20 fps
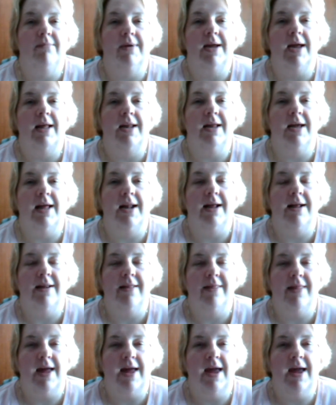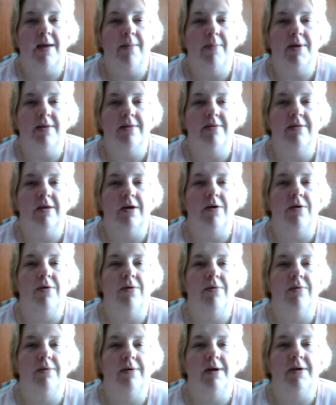I kind of got out of that habit.
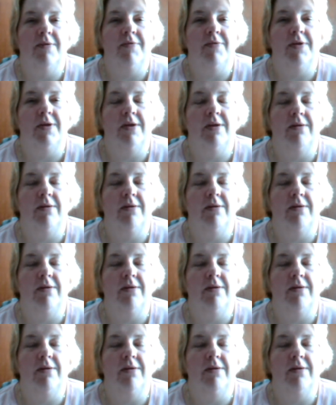So if